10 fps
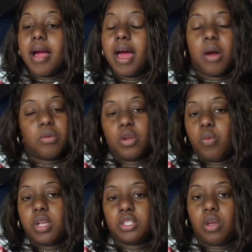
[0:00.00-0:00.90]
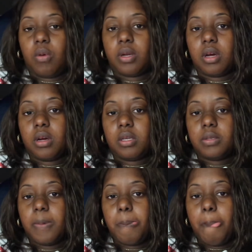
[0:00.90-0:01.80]
I don't know what's going
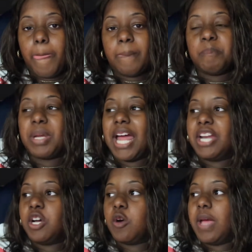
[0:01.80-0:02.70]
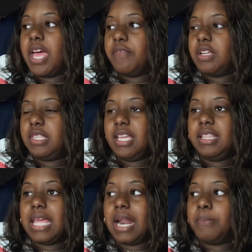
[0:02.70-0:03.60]
on, but I know
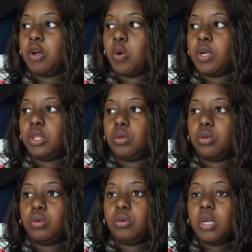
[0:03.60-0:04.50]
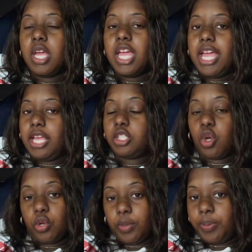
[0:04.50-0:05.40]
everything that I'm going through is
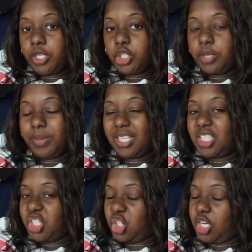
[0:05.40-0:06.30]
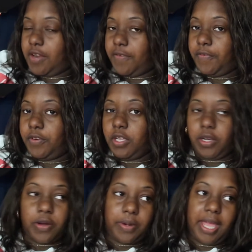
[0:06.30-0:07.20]
only pushing me to shift,
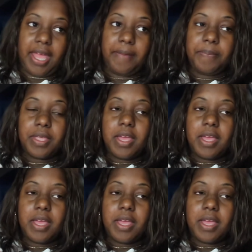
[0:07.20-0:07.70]
okay?